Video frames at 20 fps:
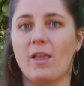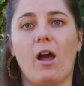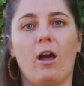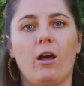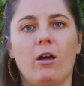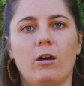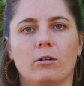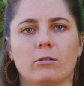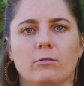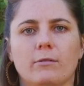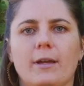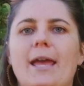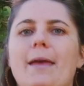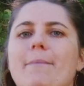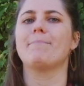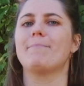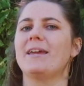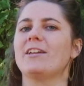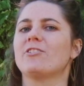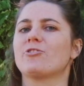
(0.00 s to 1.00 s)
Oh,
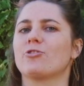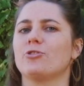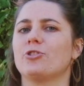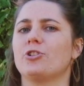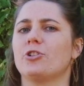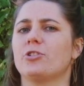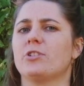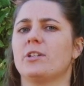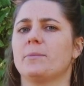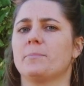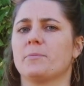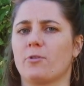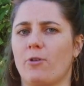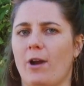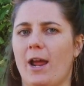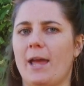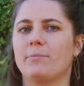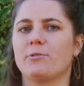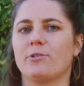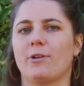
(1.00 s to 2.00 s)
and make sure to
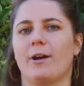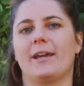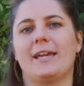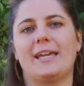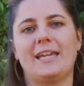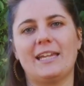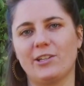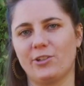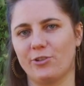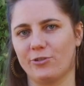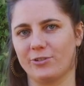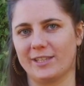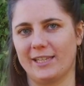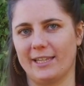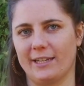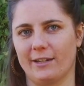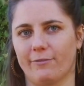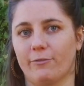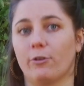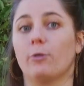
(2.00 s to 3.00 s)
subscribe to our
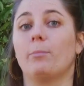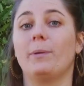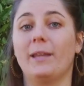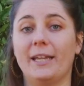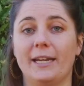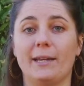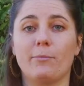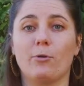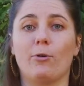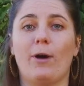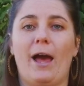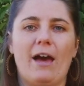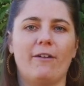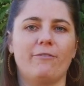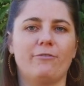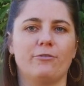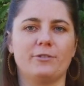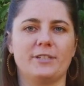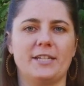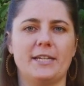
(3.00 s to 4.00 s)
e-newsletter for plenty more
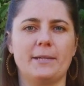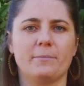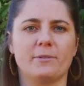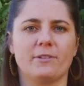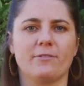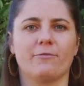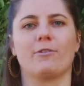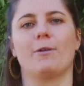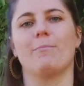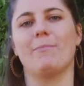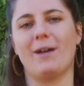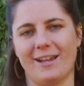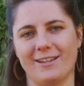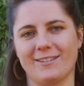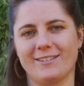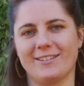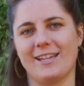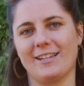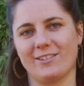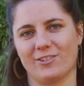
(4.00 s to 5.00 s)
helpful tips from
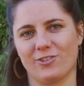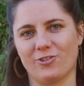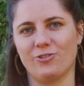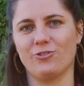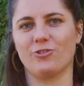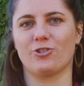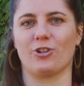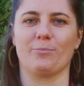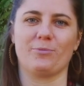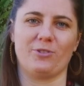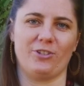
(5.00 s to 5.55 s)
us at Student Job